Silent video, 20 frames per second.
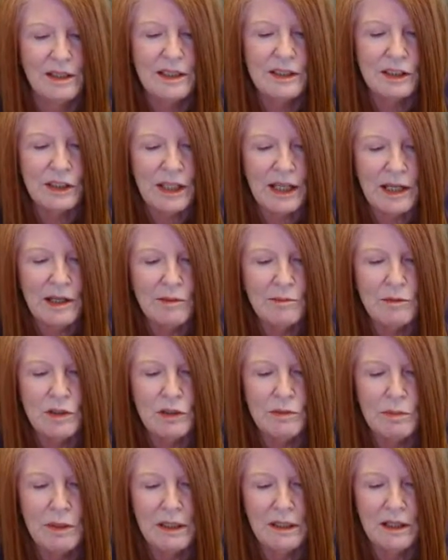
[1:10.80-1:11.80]
This came
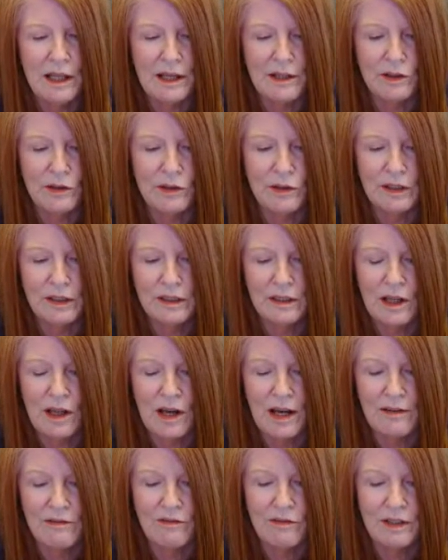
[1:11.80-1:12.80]
to me later in
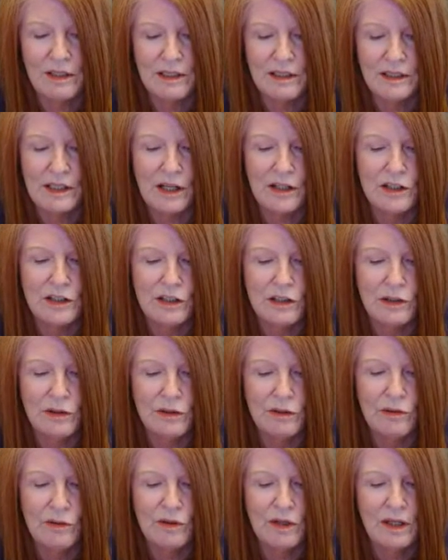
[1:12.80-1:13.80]
life as I
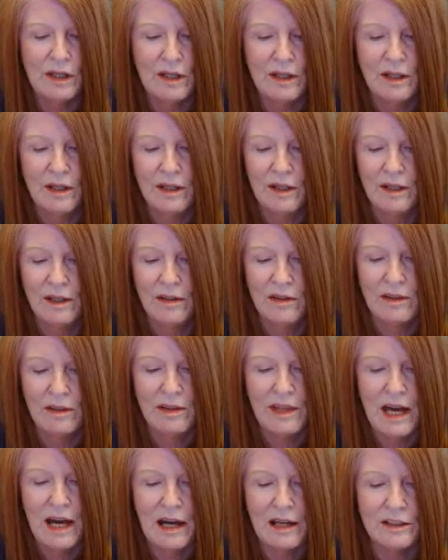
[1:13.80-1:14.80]
knew
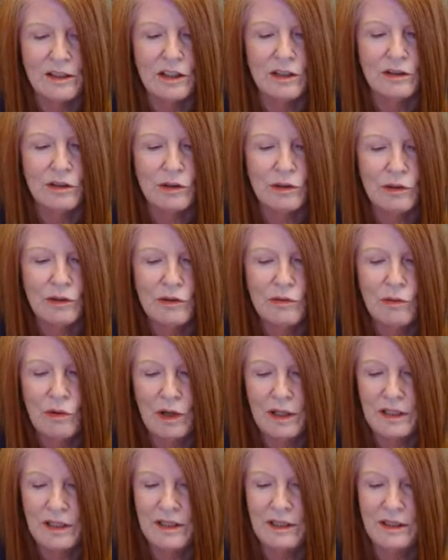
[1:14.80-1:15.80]
that true
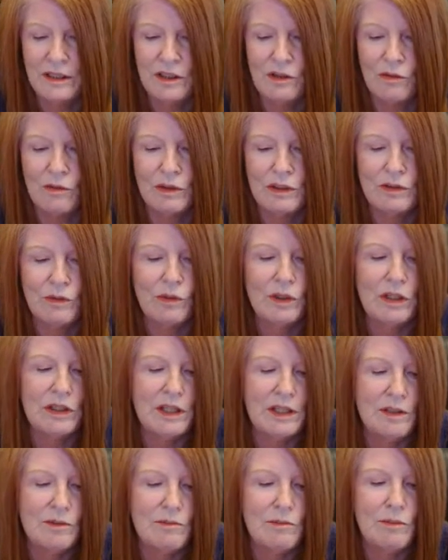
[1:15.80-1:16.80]
oneness was
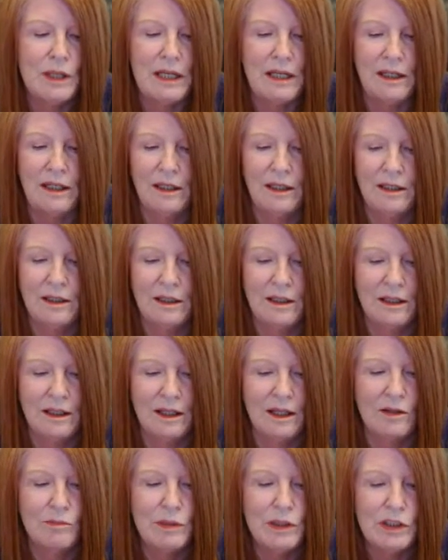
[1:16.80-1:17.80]
within me
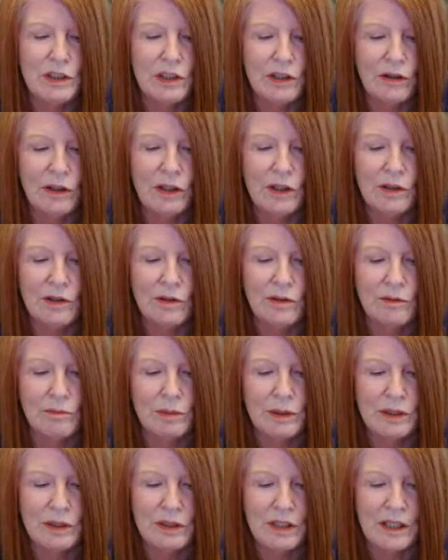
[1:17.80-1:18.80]
and material
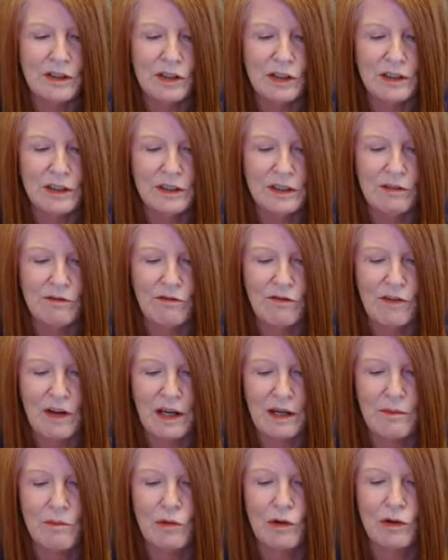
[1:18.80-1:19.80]
possessions and
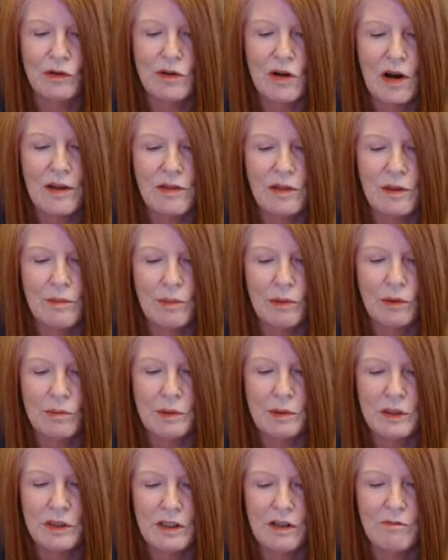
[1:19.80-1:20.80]
fame were not the
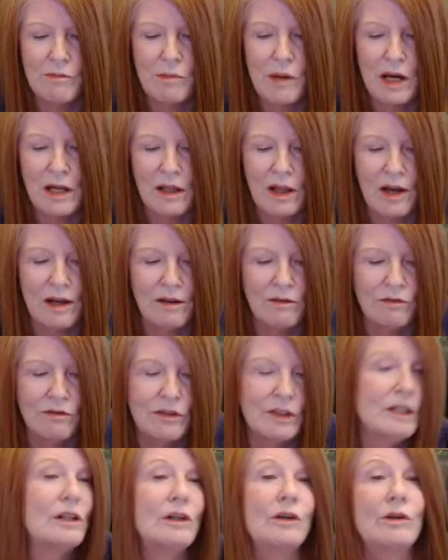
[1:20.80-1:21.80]
purpose of my life
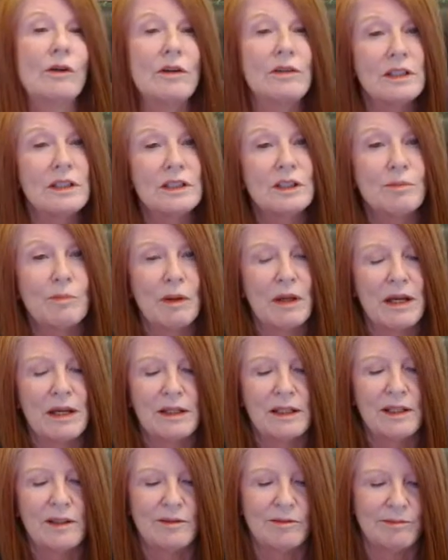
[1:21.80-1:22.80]
here on this
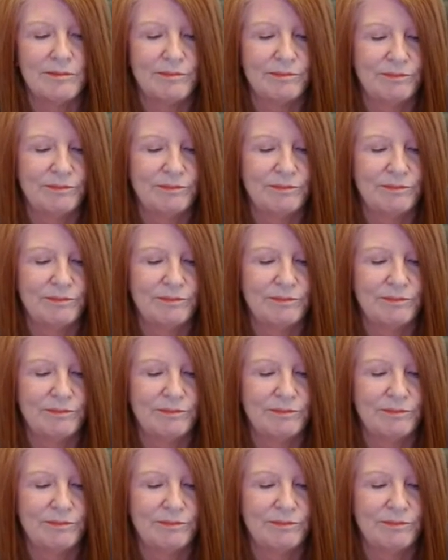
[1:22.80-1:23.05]
planet.